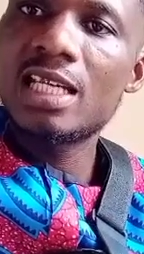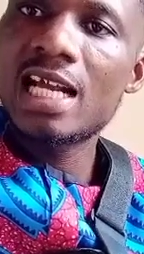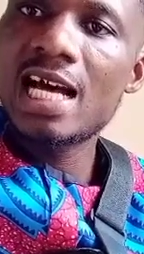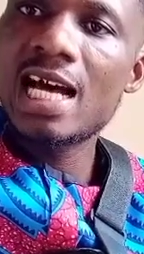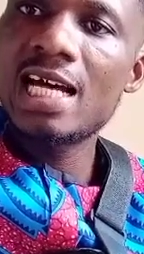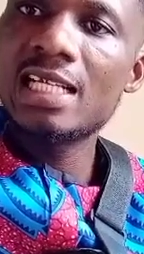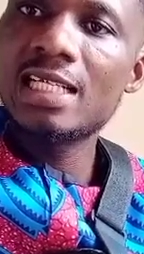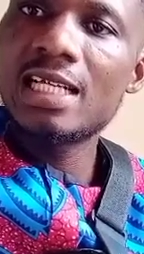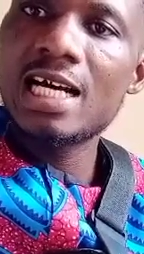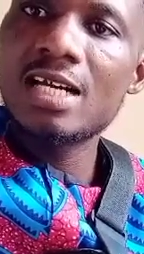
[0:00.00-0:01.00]

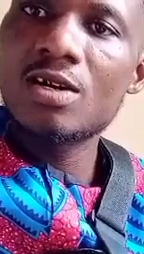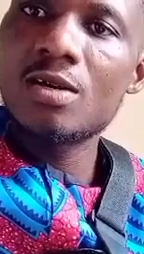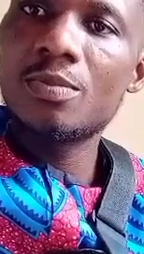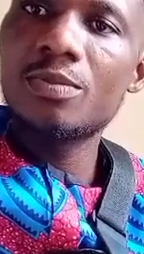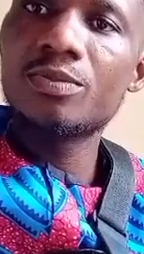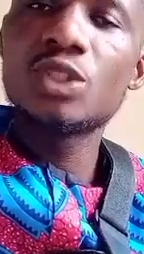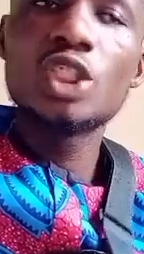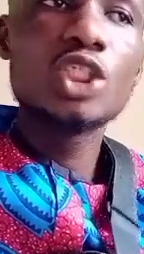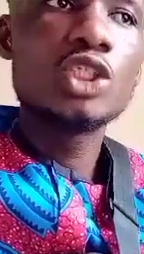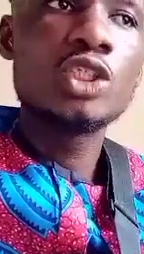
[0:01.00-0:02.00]
Down, down, up.
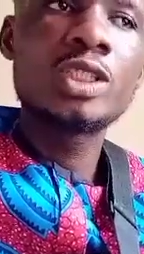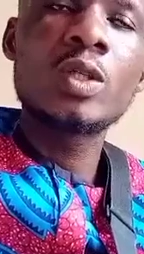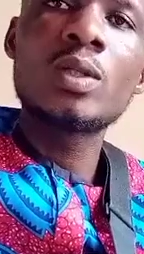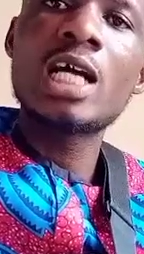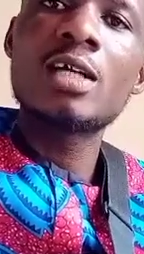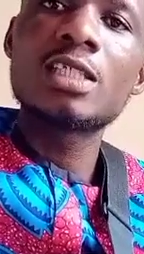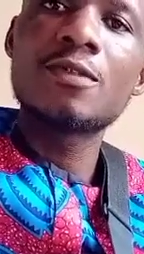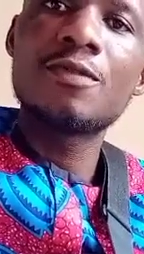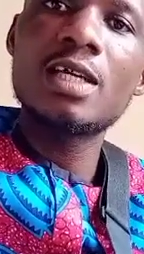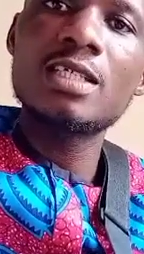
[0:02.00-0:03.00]
So now
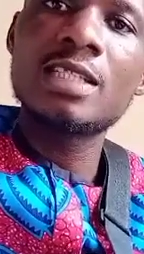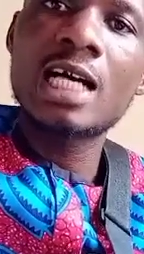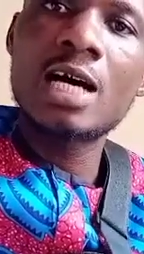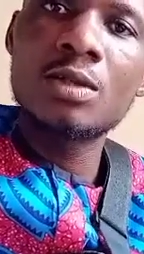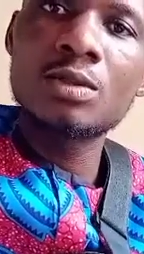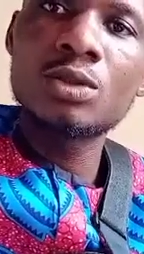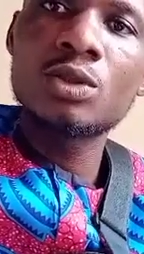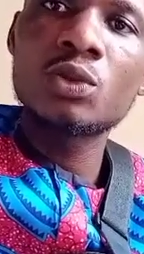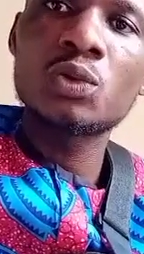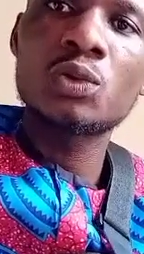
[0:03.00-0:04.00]
the first down,
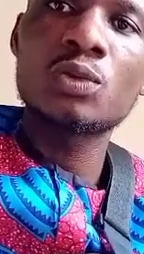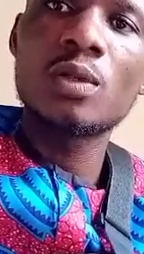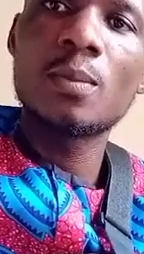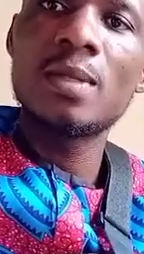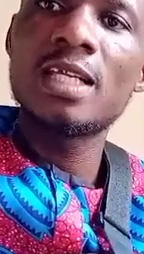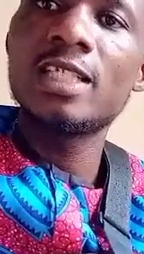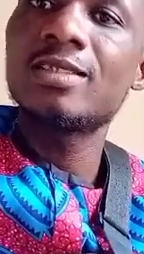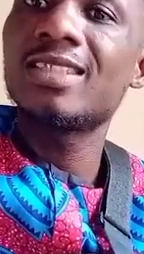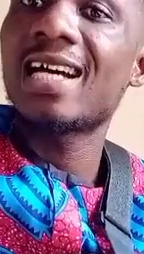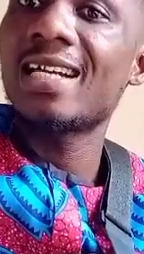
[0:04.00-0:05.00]
you don't
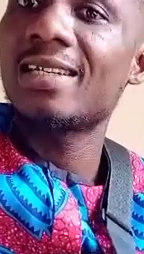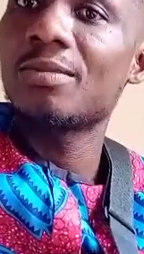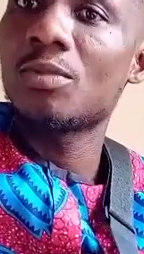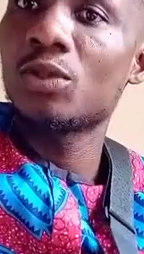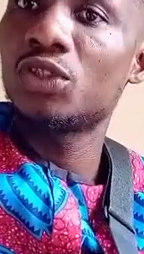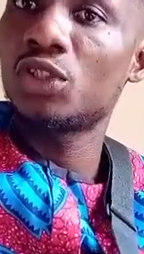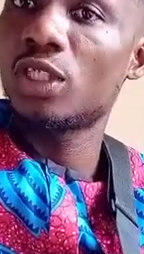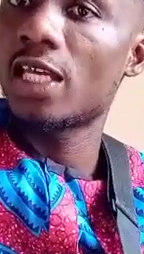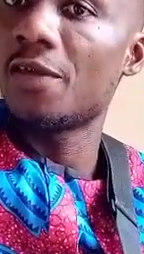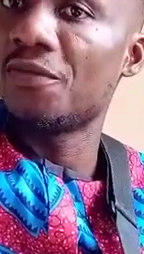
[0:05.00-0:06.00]
play that
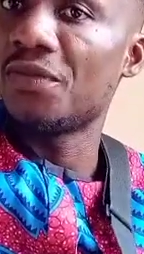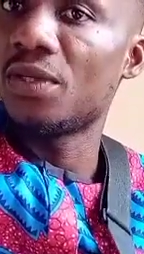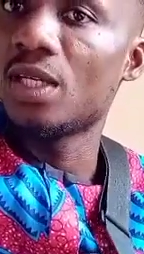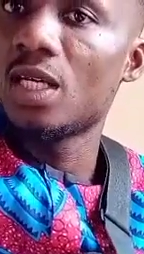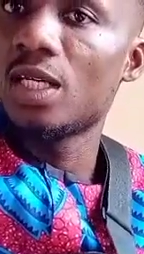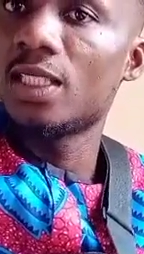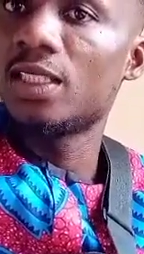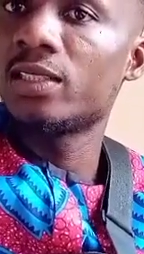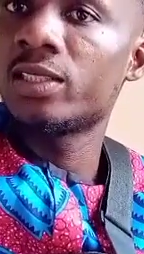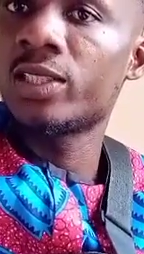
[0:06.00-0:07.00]
much heavy.
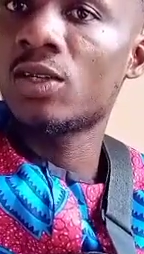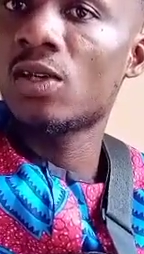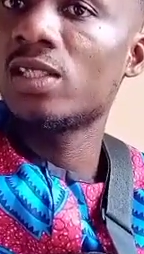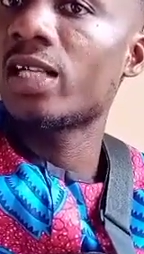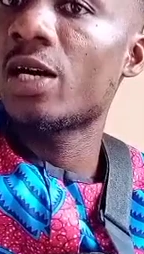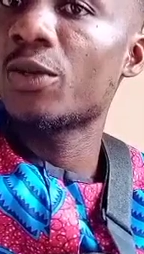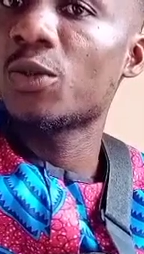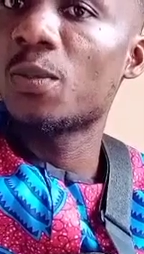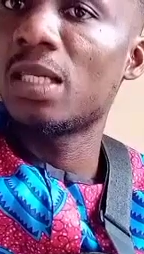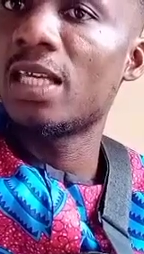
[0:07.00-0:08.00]
It is the second
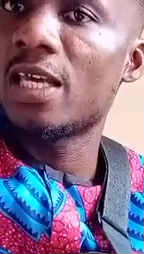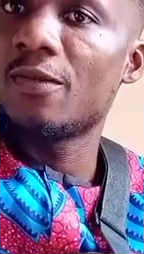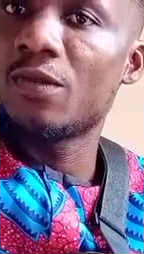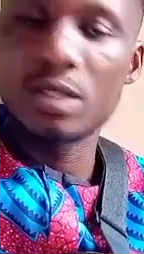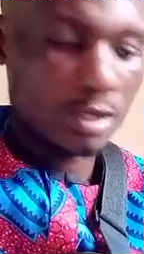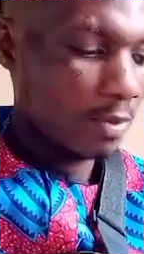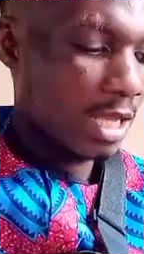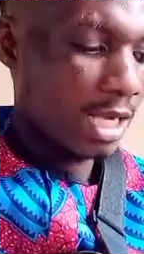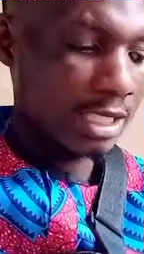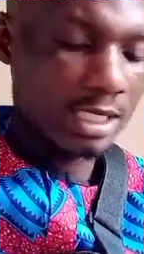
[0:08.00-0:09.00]
down you play heavy.
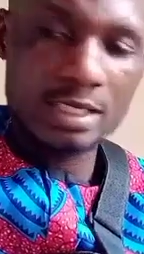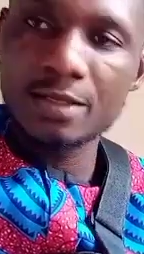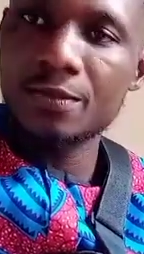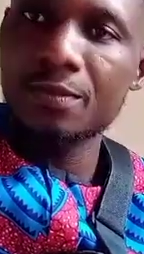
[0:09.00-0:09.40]
Something like this.